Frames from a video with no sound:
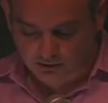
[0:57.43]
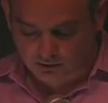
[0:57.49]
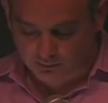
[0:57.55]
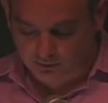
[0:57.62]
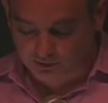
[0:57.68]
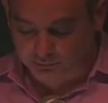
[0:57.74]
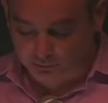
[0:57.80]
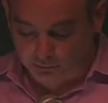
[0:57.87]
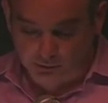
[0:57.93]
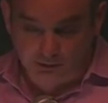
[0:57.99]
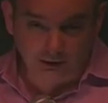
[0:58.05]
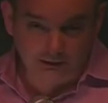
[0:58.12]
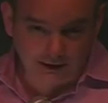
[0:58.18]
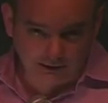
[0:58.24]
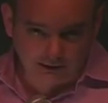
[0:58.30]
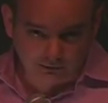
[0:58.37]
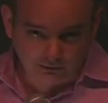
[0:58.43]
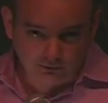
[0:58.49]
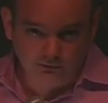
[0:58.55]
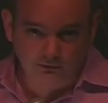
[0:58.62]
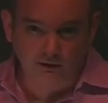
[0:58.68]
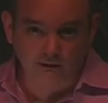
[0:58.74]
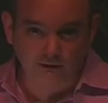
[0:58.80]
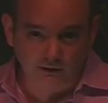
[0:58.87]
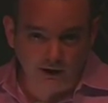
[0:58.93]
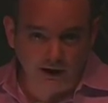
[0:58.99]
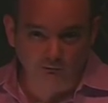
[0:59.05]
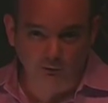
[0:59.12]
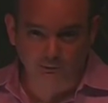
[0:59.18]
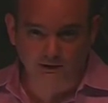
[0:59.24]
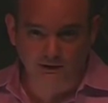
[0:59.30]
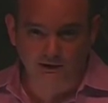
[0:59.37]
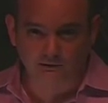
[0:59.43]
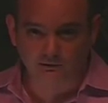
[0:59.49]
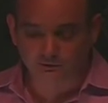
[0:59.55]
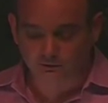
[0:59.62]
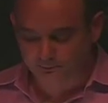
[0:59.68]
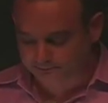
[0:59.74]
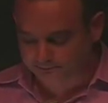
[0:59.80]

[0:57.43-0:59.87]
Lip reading: when the prologue ends and the novel begins.